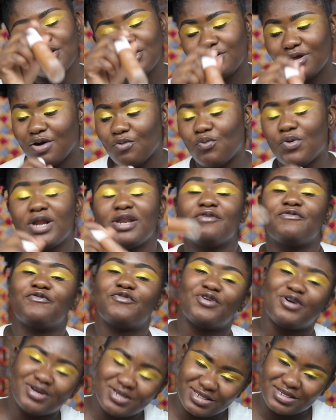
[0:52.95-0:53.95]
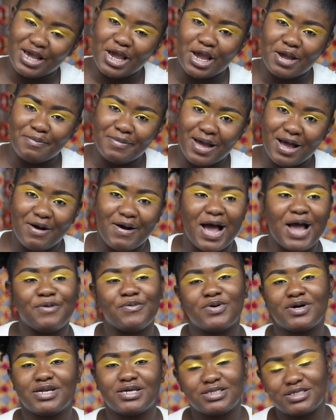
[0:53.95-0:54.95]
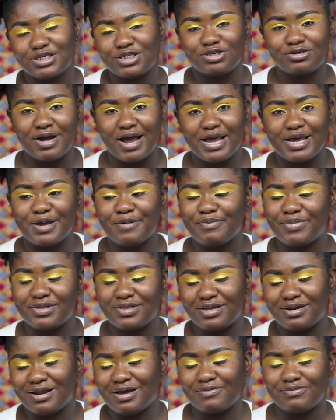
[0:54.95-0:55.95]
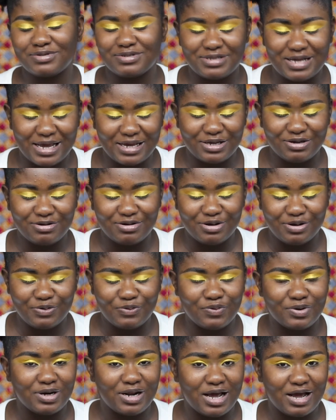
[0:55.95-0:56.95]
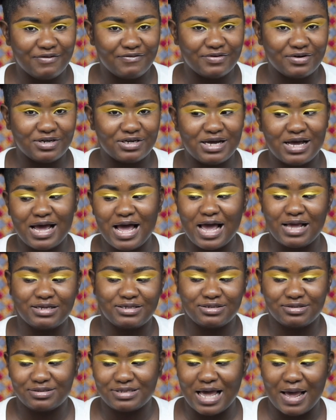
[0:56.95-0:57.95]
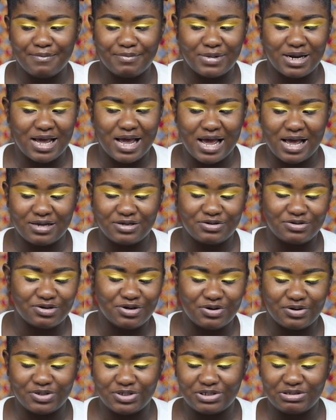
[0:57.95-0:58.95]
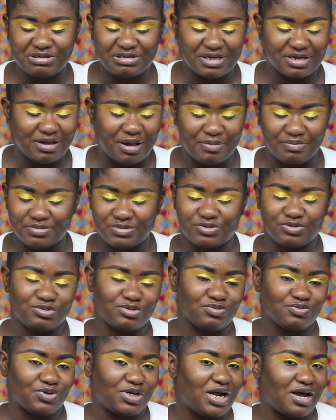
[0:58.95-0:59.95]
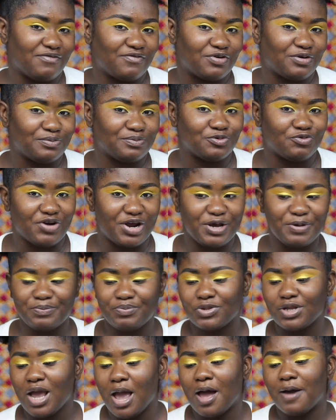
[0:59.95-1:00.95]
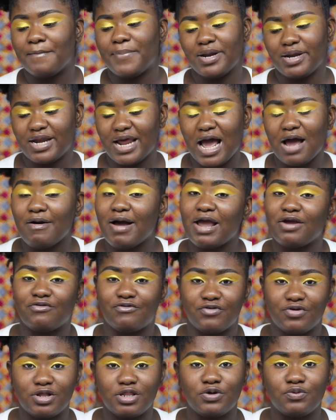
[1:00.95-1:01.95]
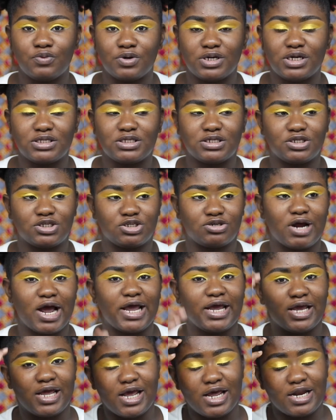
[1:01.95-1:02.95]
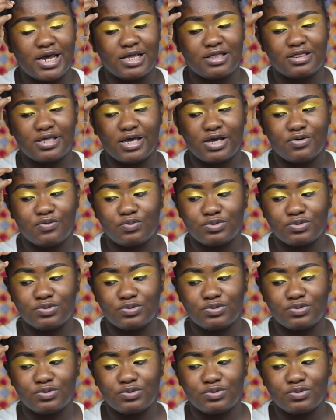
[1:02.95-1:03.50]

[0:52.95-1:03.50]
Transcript: When it first came out, I wanted to try it, but then I was like, you know, whatever. I'm not, you know, just whatever, right? But now I really wanted to try it, and I think